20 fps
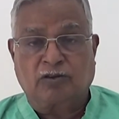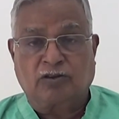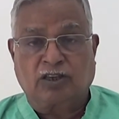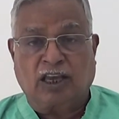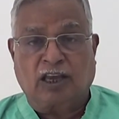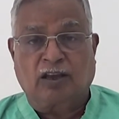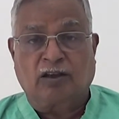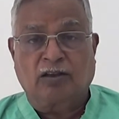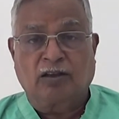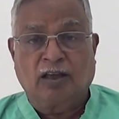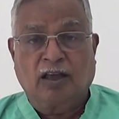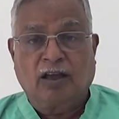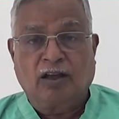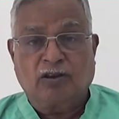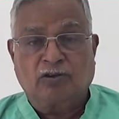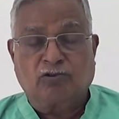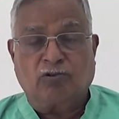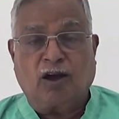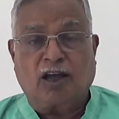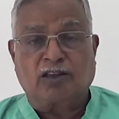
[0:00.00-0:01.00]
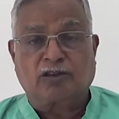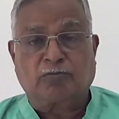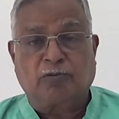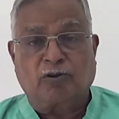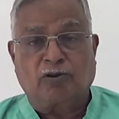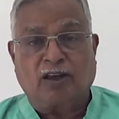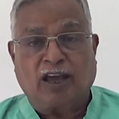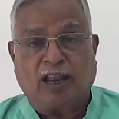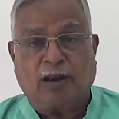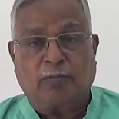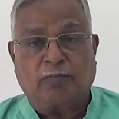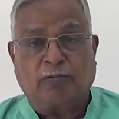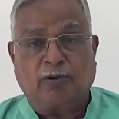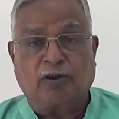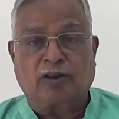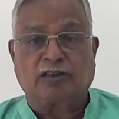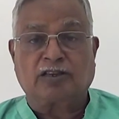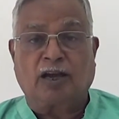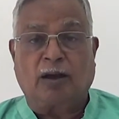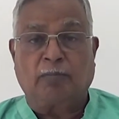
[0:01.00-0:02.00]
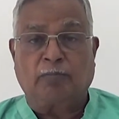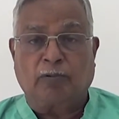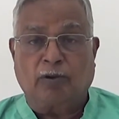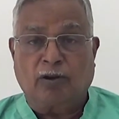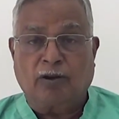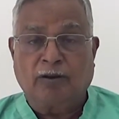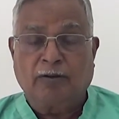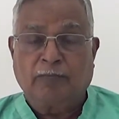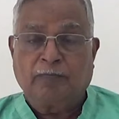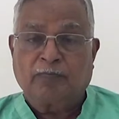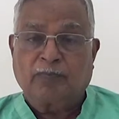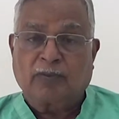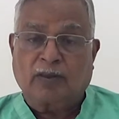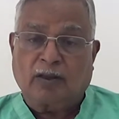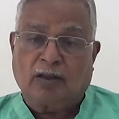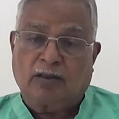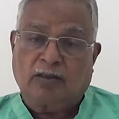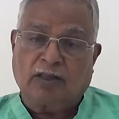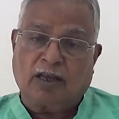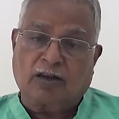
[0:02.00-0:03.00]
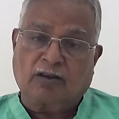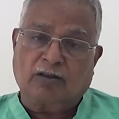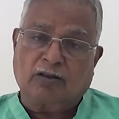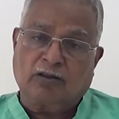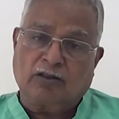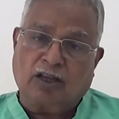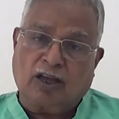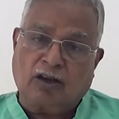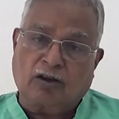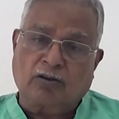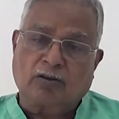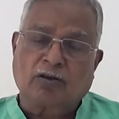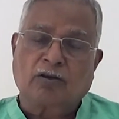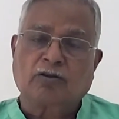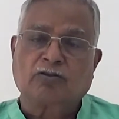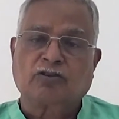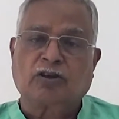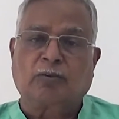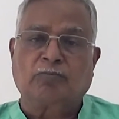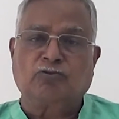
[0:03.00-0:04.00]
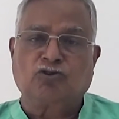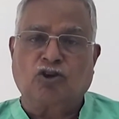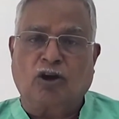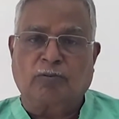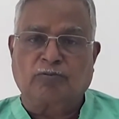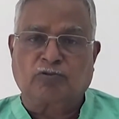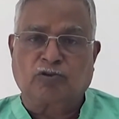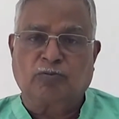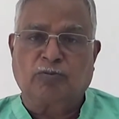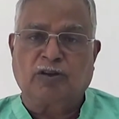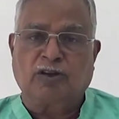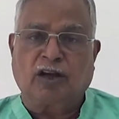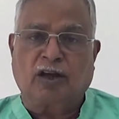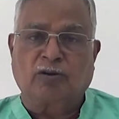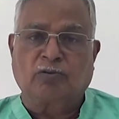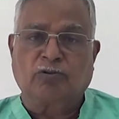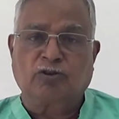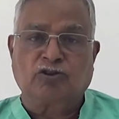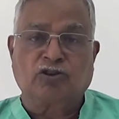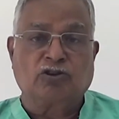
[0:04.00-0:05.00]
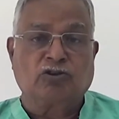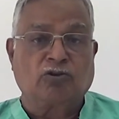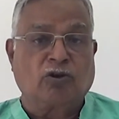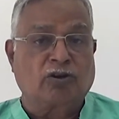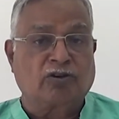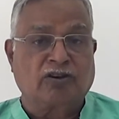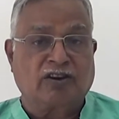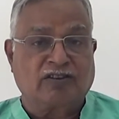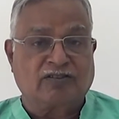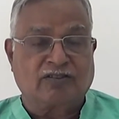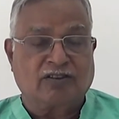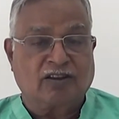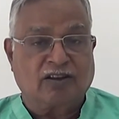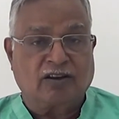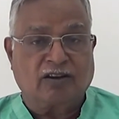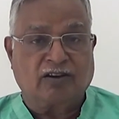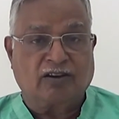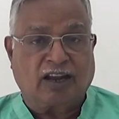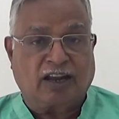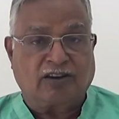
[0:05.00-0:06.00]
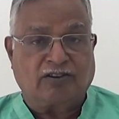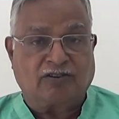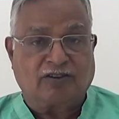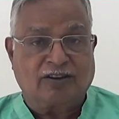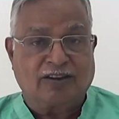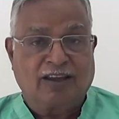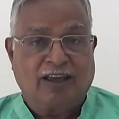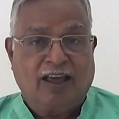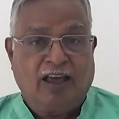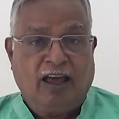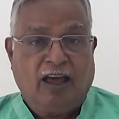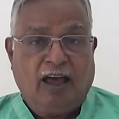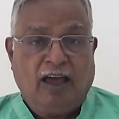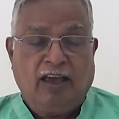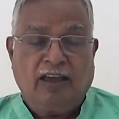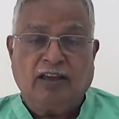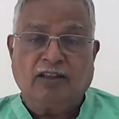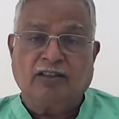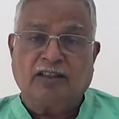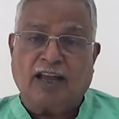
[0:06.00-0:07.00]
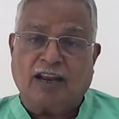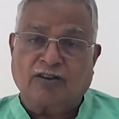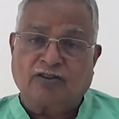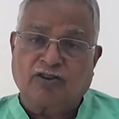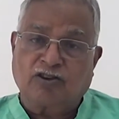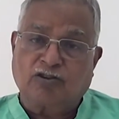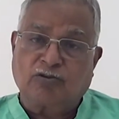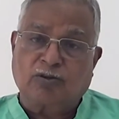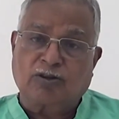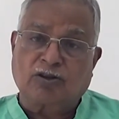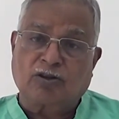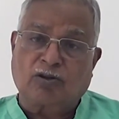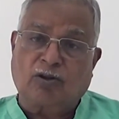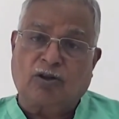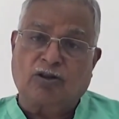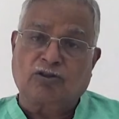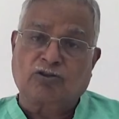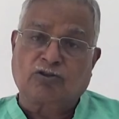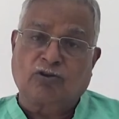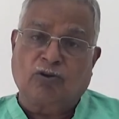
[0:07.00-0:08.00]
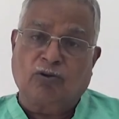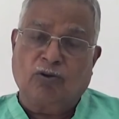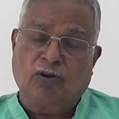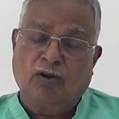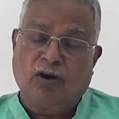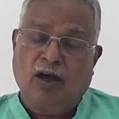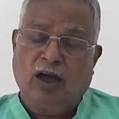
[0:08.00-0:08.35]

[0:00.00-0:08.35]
thing to ask for help. For example, that there is some job to be done which is not right. In that situation also,